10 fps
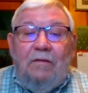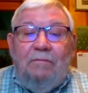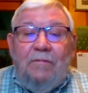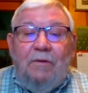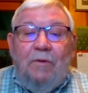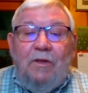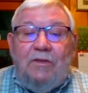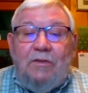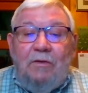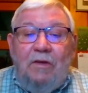
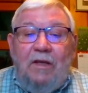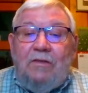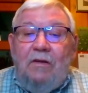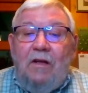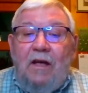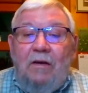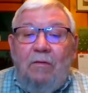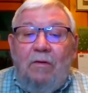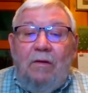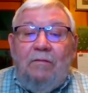Minnesota, eastern
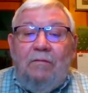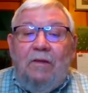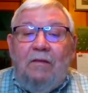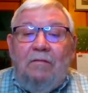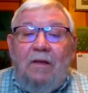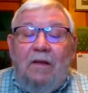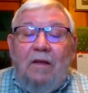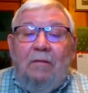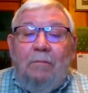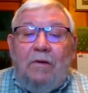Iowa,
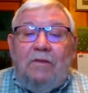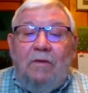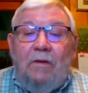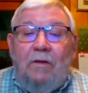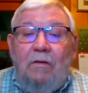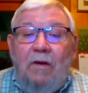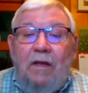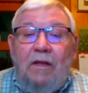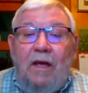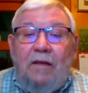parts of Illinois,
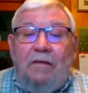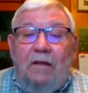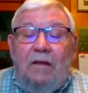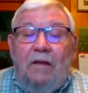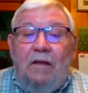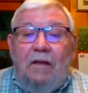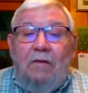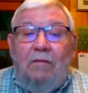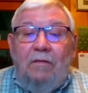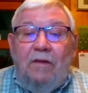and that
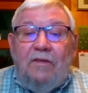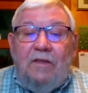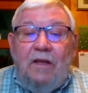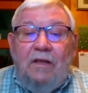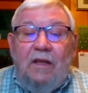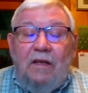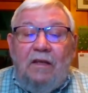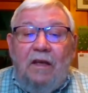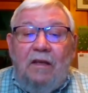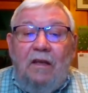over this Sunday
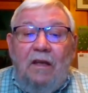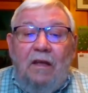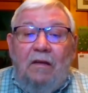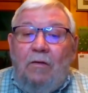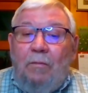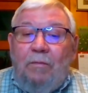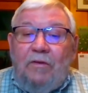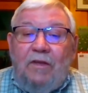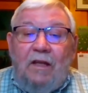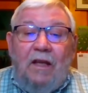again. Hope
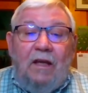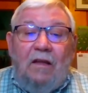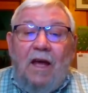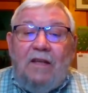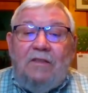it's not like last